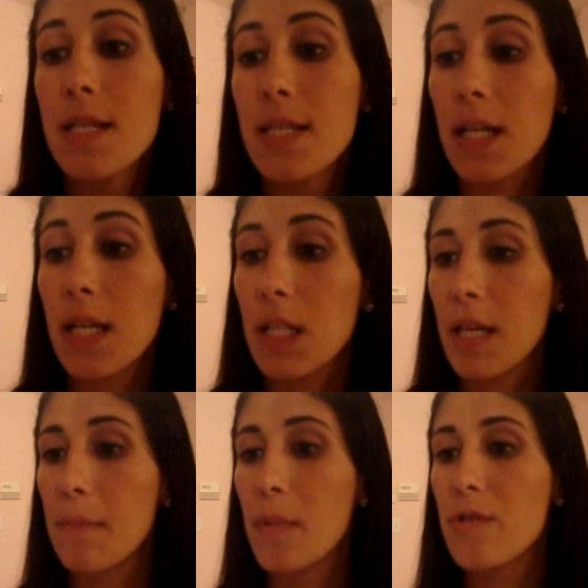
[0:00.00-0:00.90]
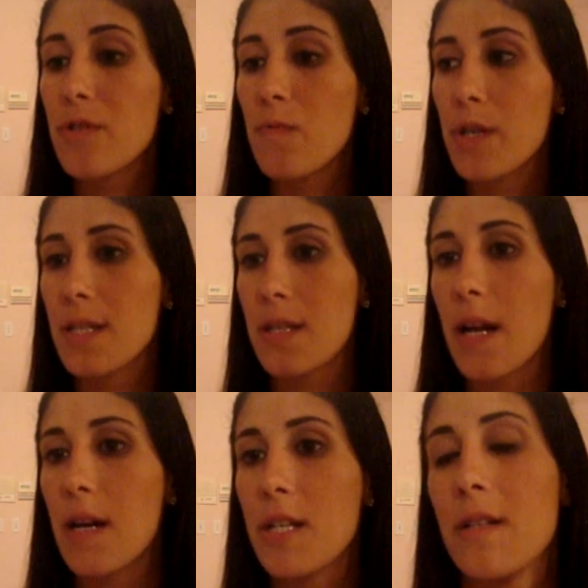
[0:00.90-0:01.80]
Secondly, most worn
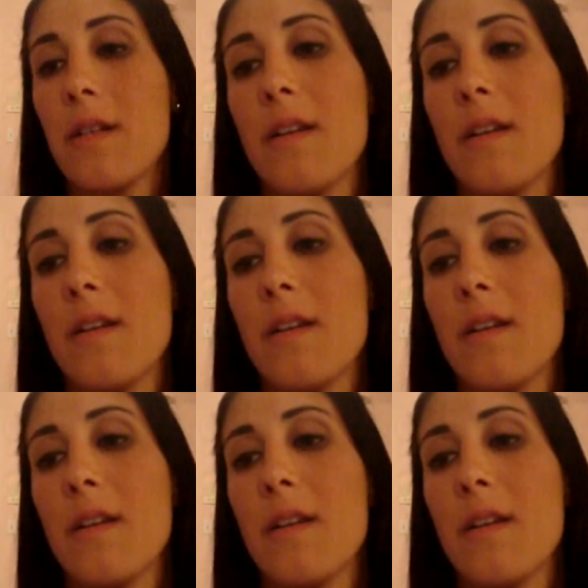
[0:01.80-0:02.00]
scent.